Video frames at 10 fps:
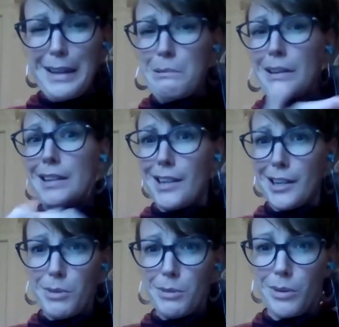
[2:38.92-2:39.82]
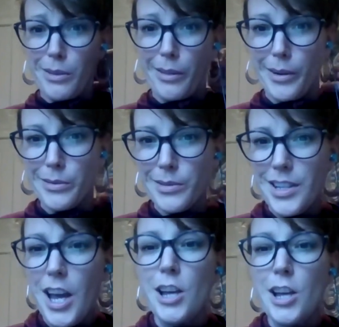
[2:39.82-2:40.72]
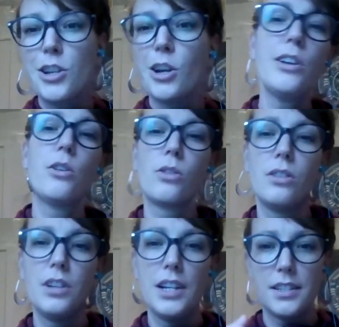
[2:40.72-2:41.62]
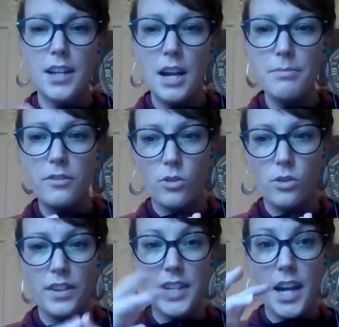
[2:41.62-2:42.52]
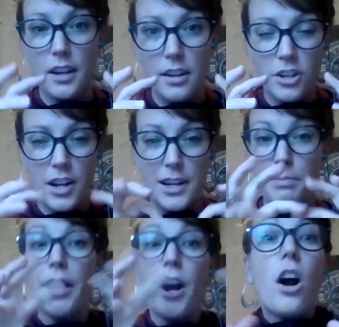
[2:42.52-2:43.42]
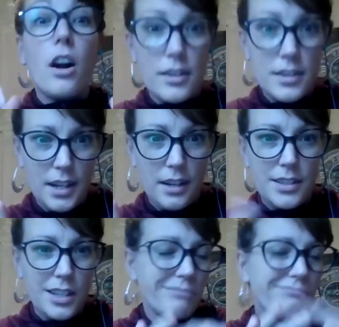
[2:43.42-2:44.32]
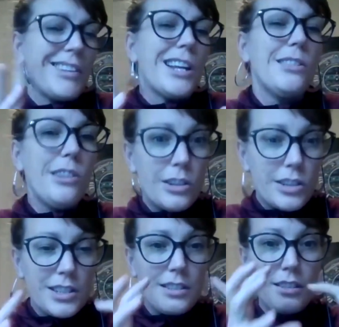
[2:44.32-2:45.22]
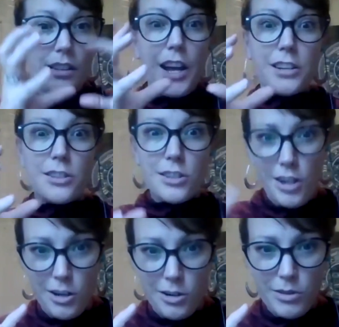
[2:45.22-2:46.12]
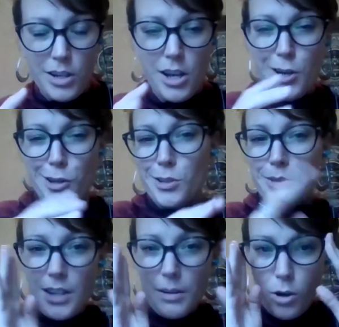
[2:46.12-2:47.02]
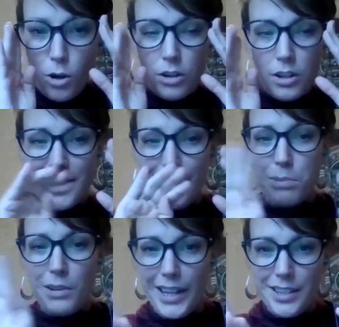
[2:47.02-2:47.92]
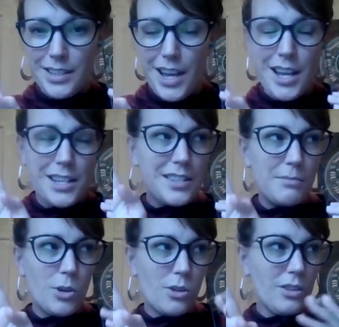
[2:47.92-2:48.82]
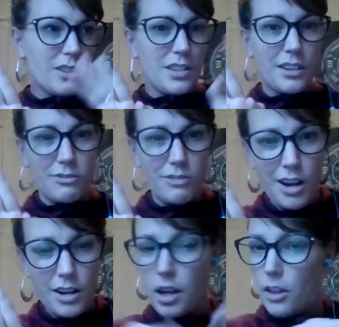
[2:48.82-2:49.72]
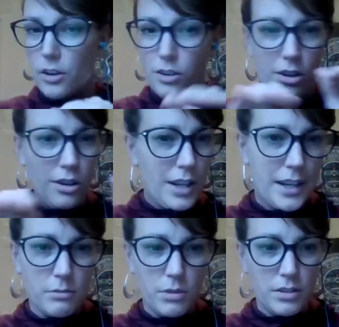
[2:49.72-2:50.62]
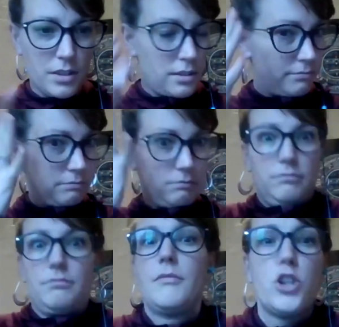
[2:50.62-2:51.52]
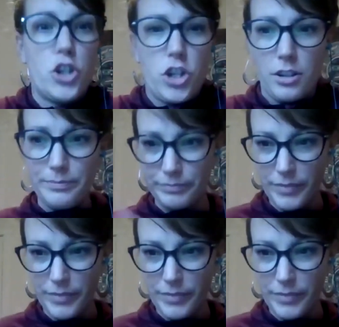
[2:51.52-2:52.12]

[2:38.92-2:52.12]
I'm going to talk about both of those. Stony coral is a type of coral that's characterized by a hard skeleton. It looks like a stone. So some coral looks like a plant, some coral looks like a rock. They're all animals. Sure.